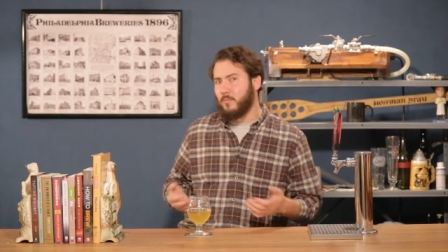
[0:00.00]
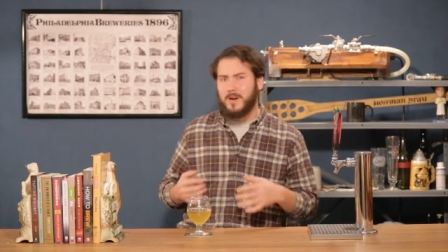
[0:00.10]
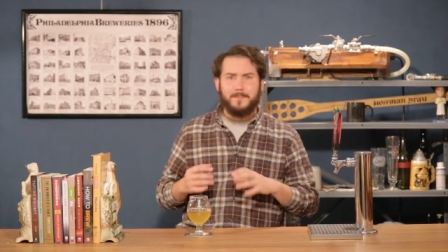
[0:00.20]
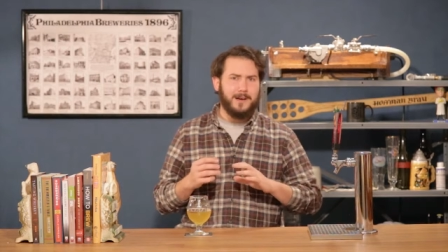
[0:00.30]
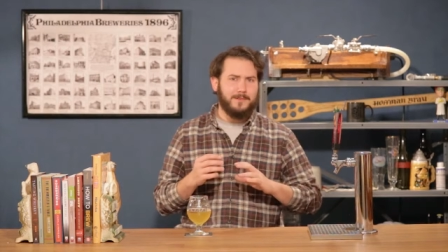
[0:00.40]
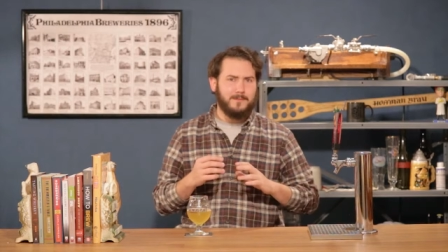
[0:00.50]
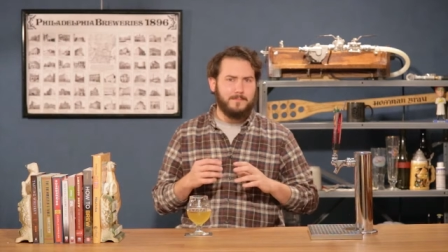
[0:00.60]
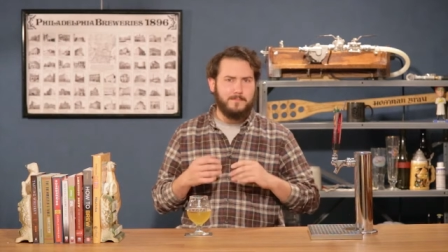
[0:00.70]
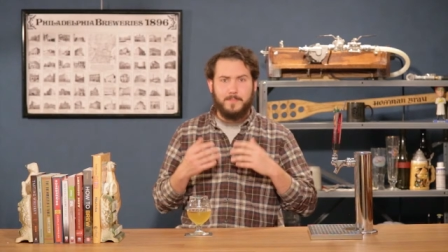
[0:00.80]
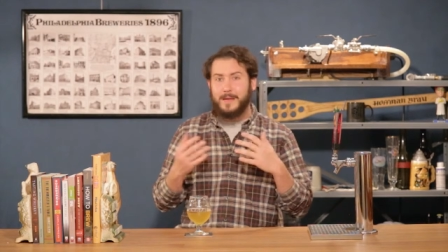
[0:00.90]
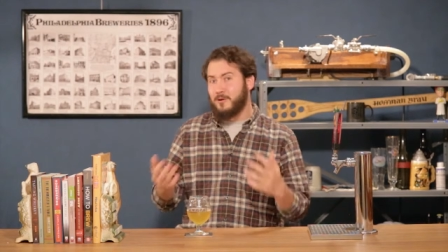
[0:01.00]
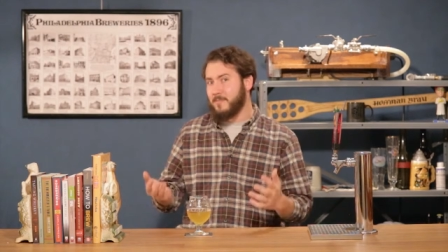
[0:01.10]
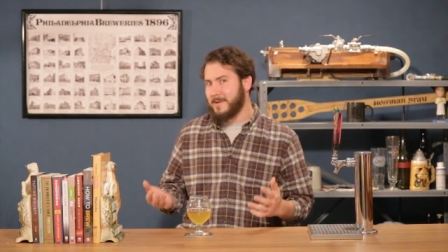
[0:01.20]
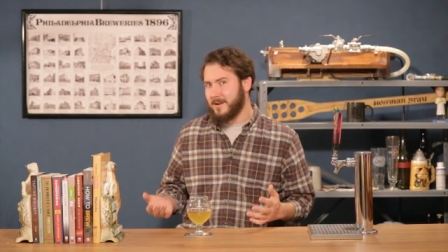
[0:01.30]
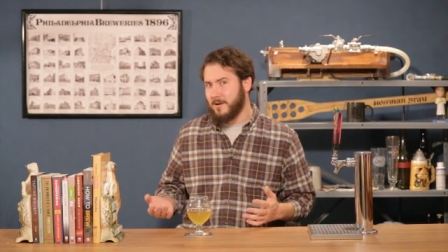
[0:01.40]
What about bitter
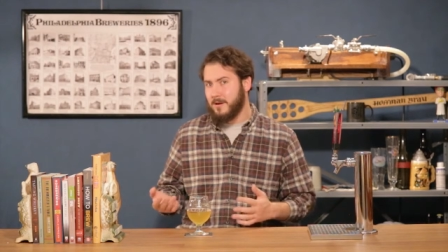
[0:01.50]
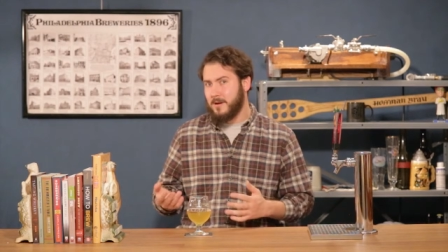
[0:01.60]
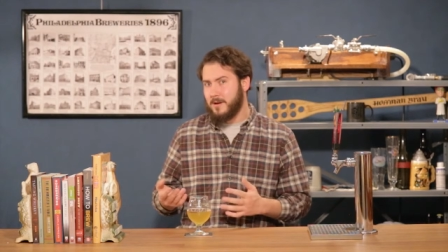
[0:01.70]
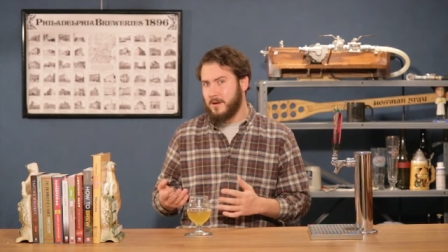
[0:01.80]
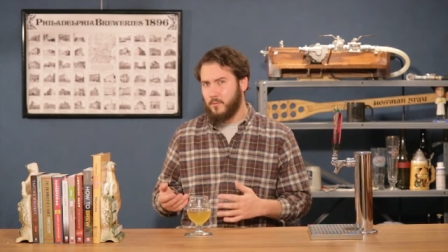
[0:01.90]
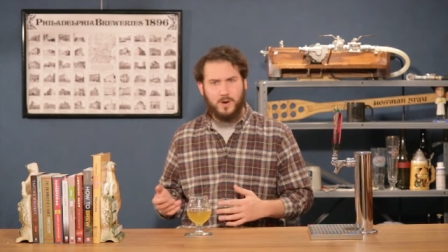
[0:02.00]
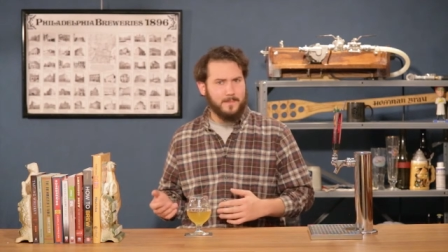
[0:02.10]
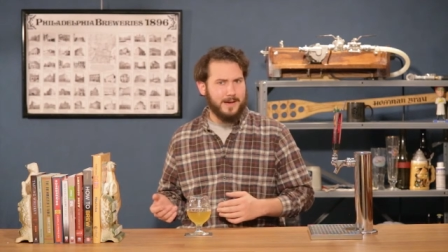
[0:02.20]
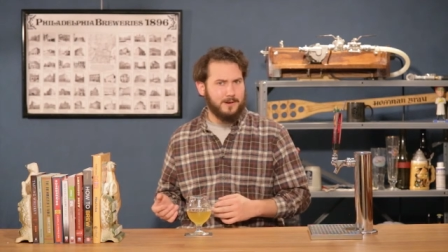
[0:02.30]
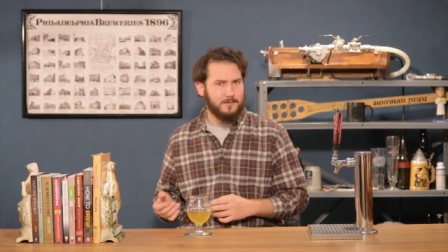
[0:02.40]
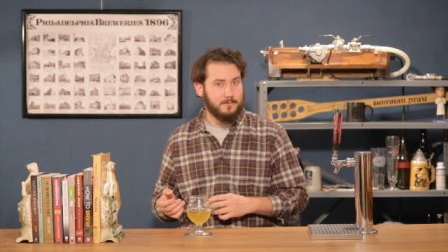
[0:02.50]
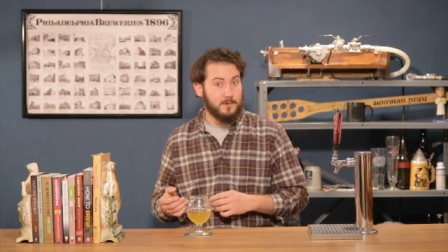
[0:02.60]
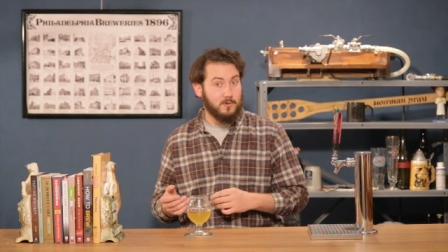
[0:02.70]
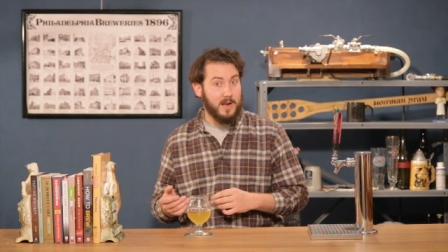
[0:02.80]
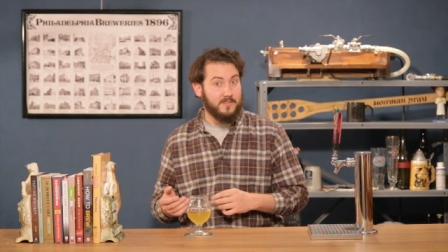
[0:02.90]
beer? What
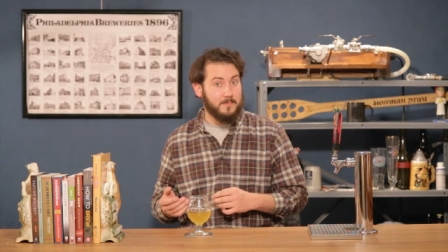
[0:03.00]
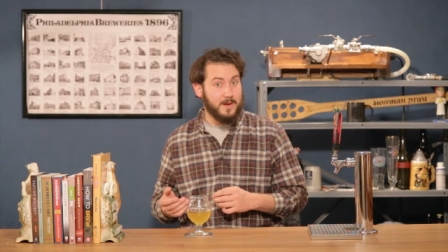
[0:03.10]
about craft